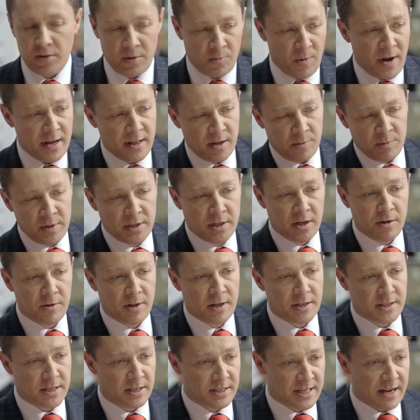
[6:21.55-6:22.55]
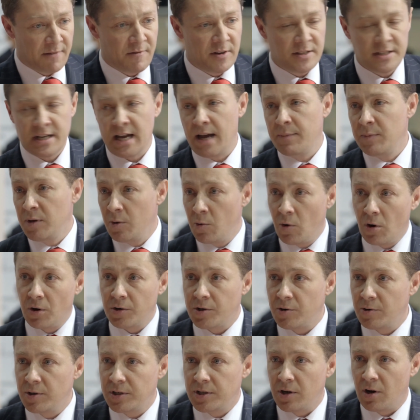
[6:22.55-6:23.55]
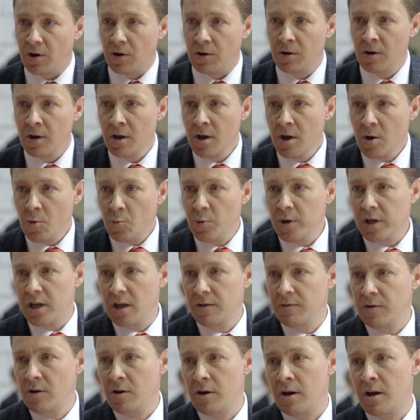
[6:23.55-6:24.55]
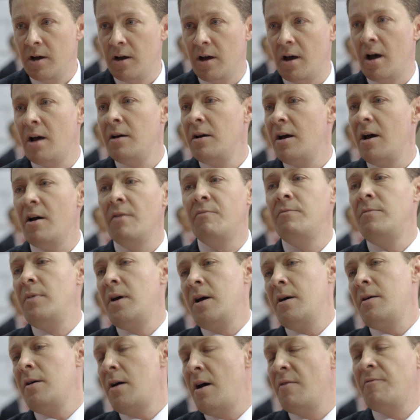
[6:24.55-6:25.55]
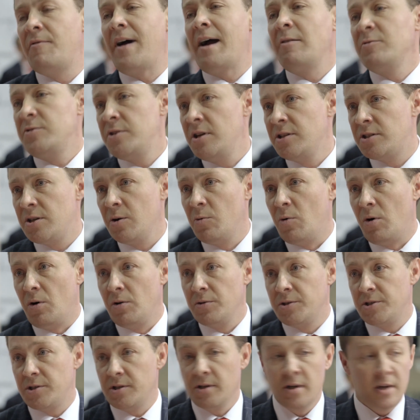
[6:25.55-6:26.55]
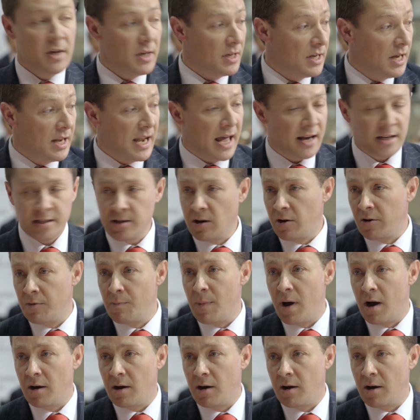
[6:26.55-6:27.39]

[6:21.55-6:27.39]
The way that we do this is every time you order a door, we give you a voucher towards your next lot of